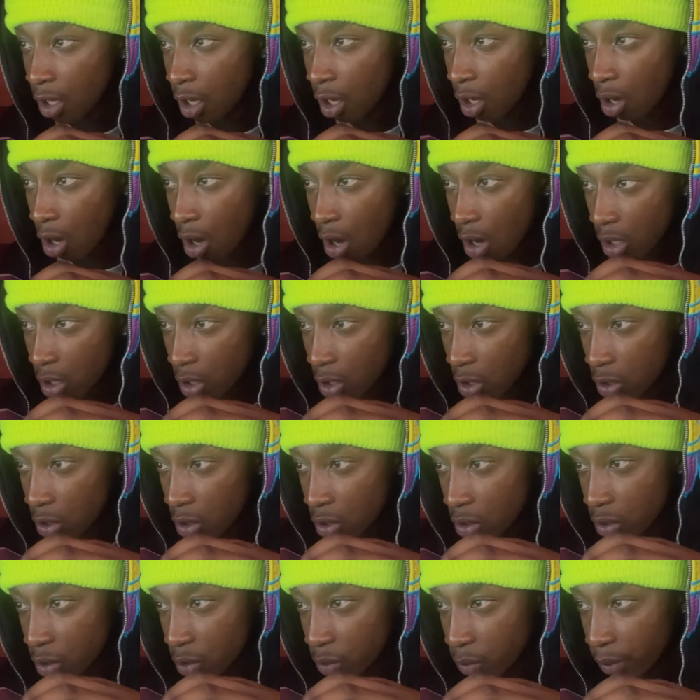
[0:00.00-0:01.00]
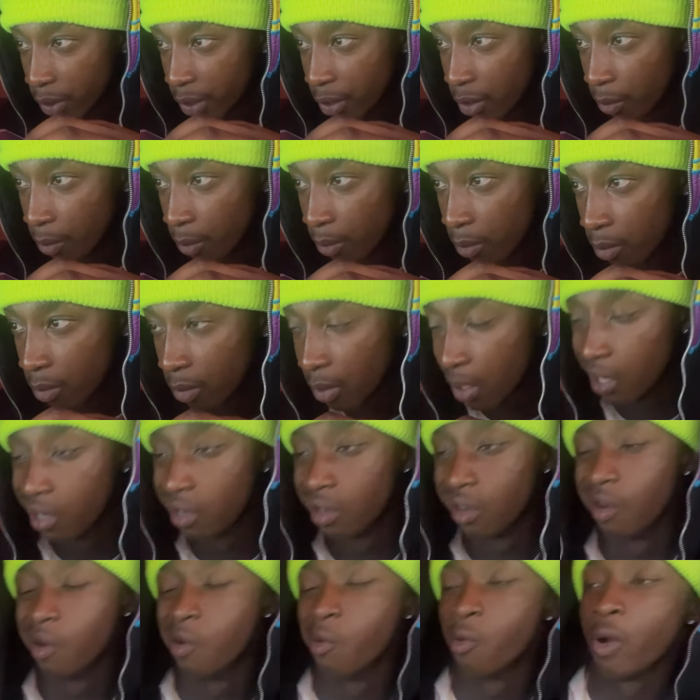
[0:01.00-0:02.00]
cargos with the
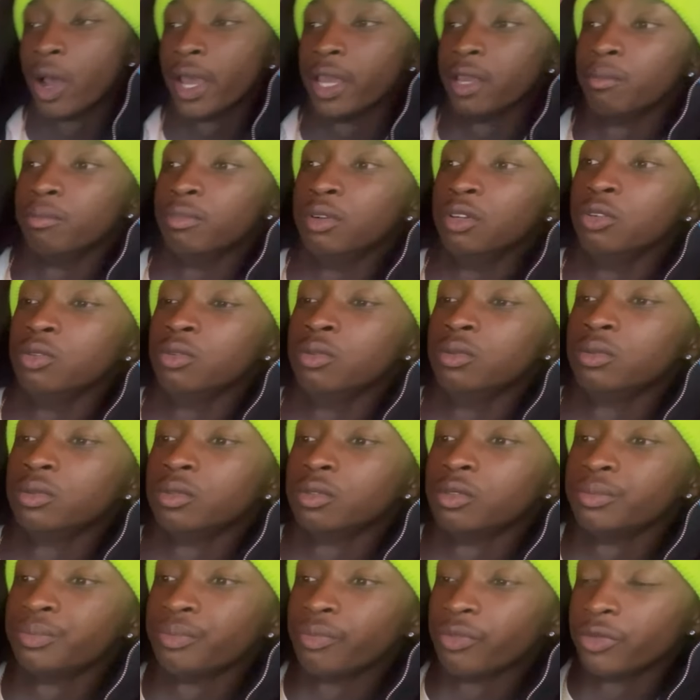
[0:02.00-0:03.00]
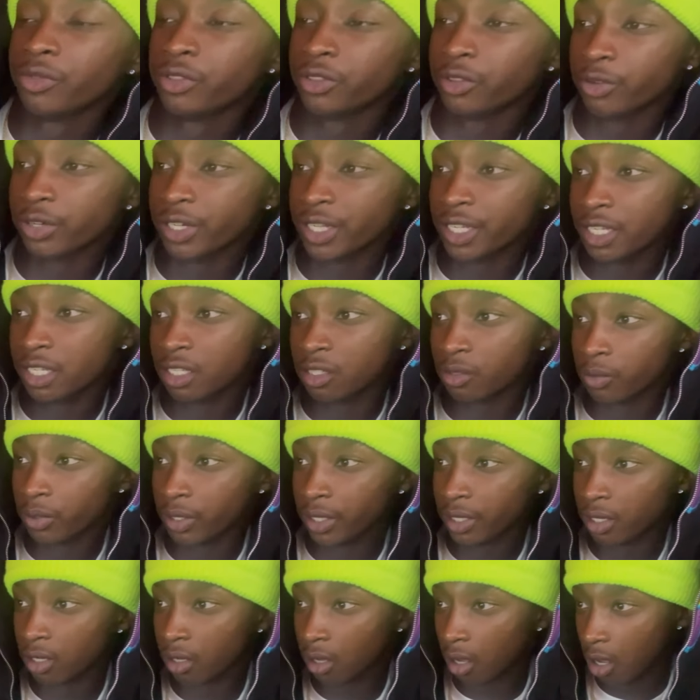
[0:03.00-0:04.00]
white and blue threes
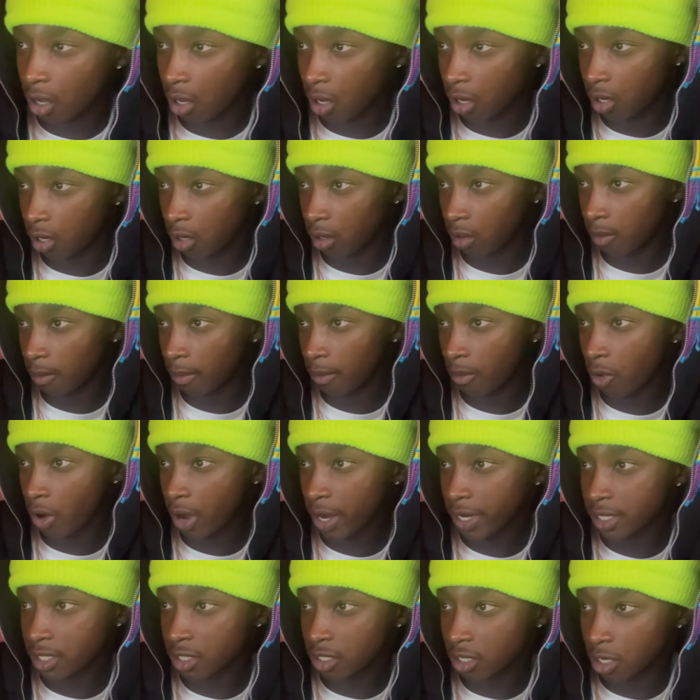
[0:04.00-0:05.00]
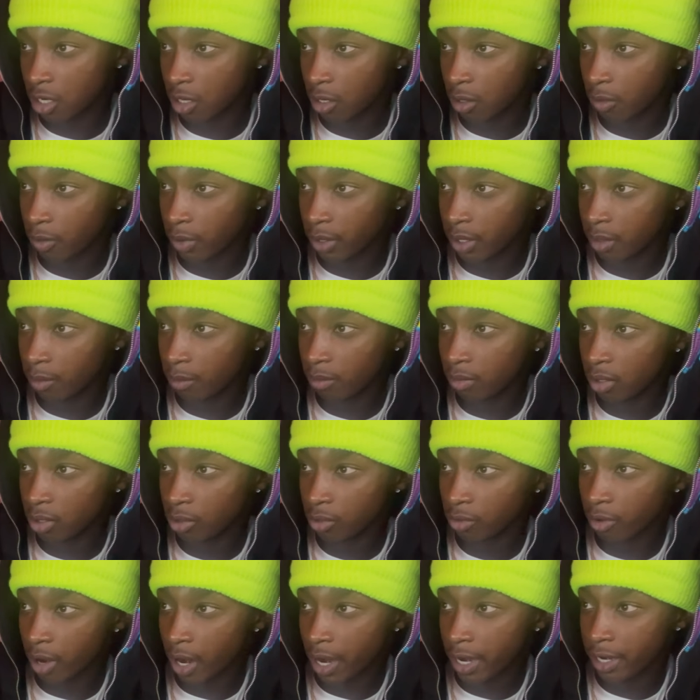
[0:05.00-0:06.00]
with the white shirt with the
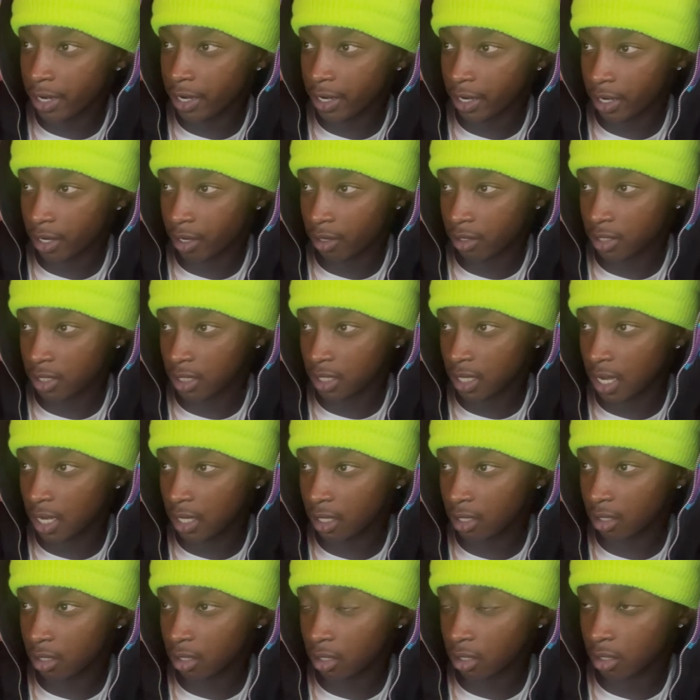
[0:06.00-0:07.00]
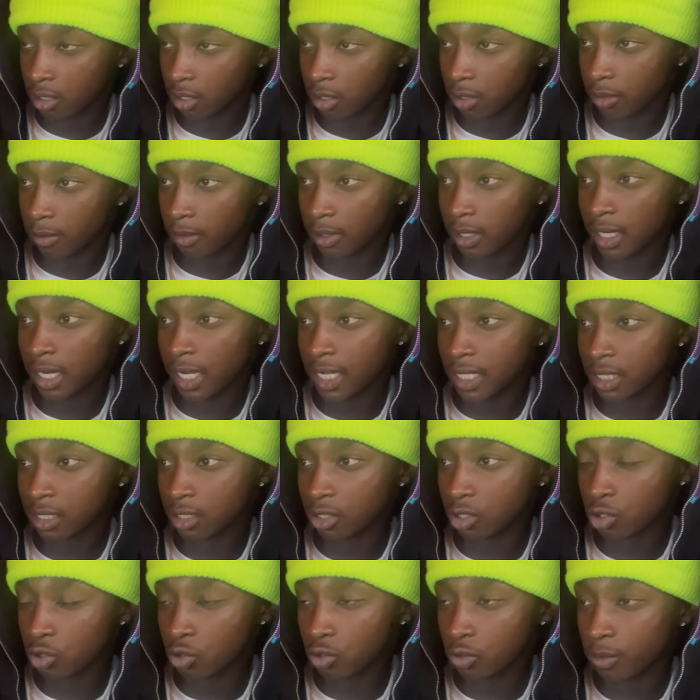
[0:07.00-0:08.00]
blue right there. She got the
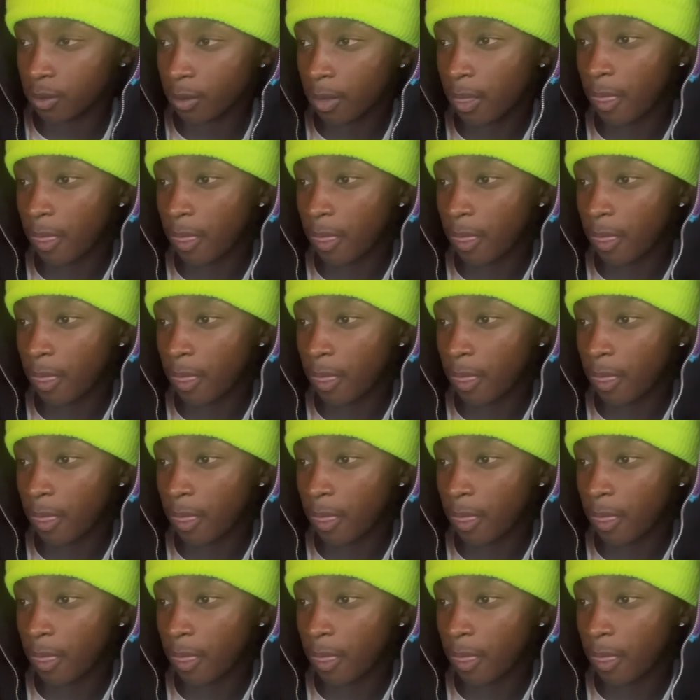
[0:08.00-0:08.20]
glasses too.